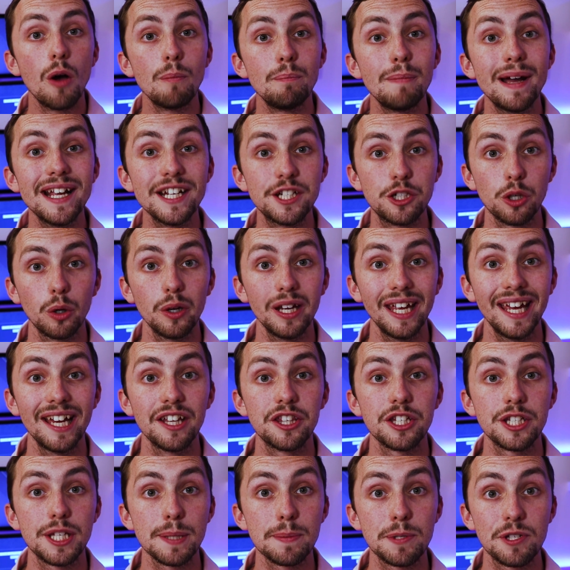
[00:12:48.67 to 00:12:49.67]
Make sure you
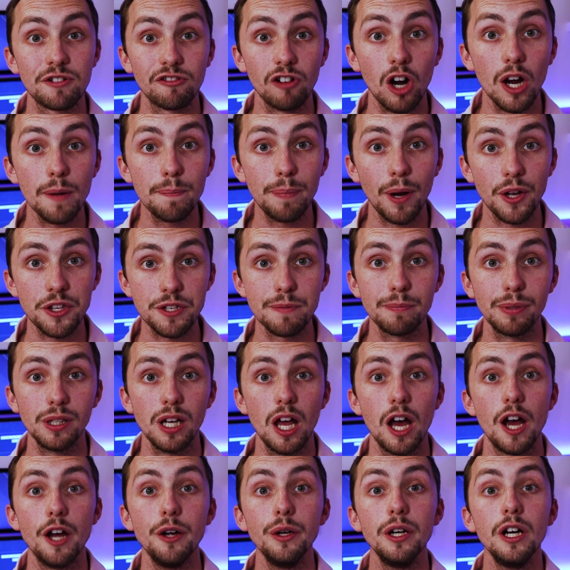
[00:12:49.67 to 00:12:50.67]
hit the subscribe button
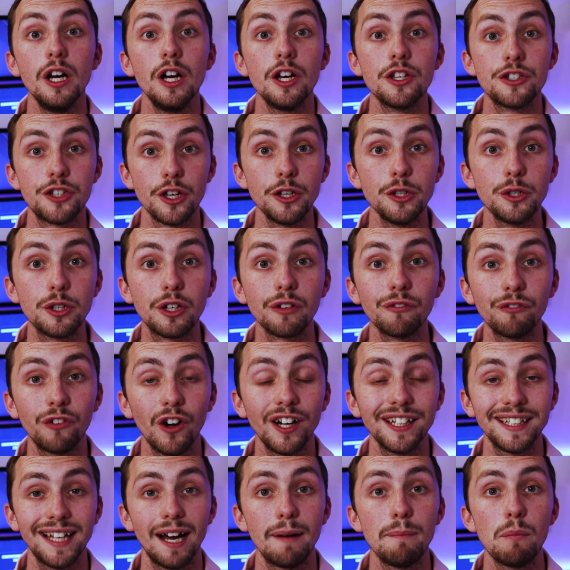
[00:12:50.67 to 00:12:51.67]
below so you can
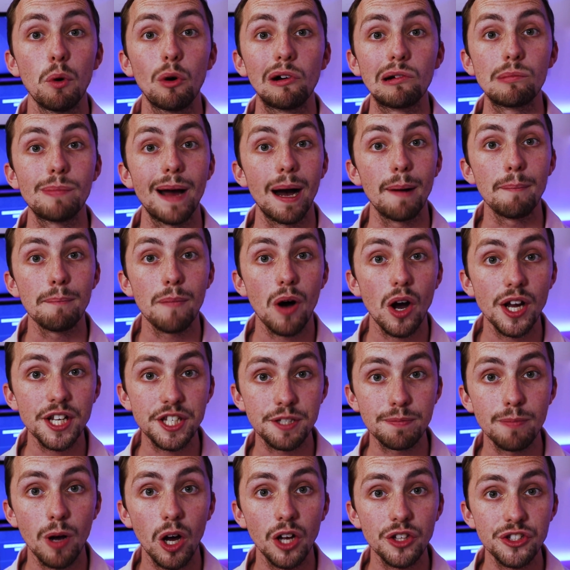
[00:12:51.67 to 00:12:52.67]
find out more about my
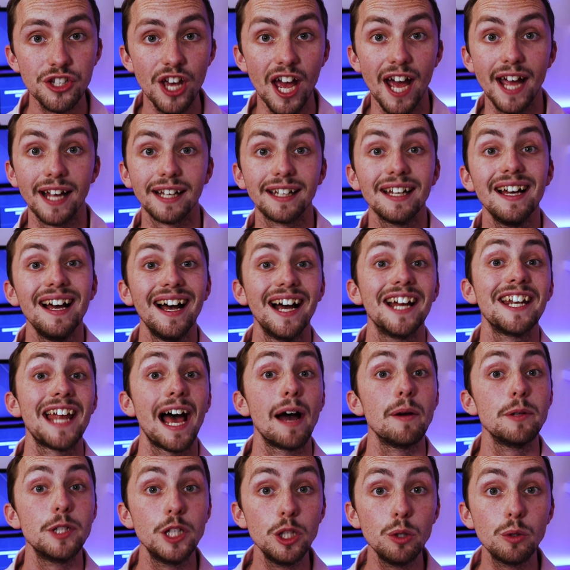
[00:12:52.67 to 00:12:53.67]
smart tech and
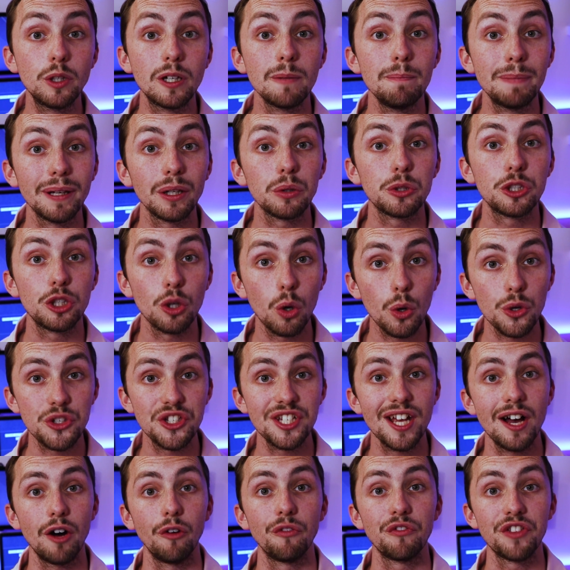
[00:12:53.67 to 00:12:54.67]
how you can build
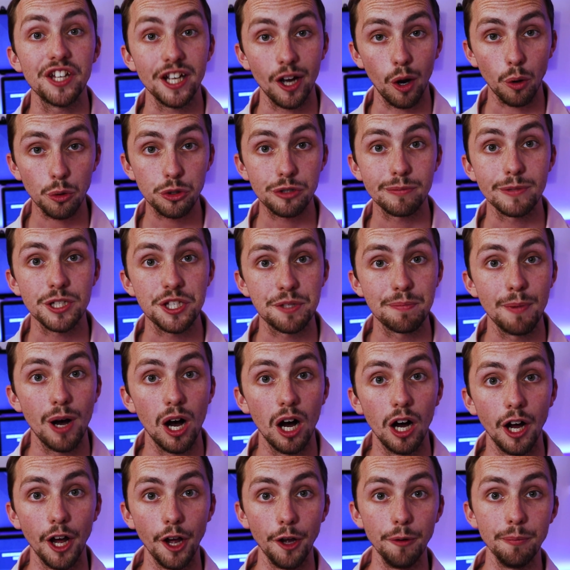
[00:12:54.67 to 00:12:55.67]
yourself the ultimate smart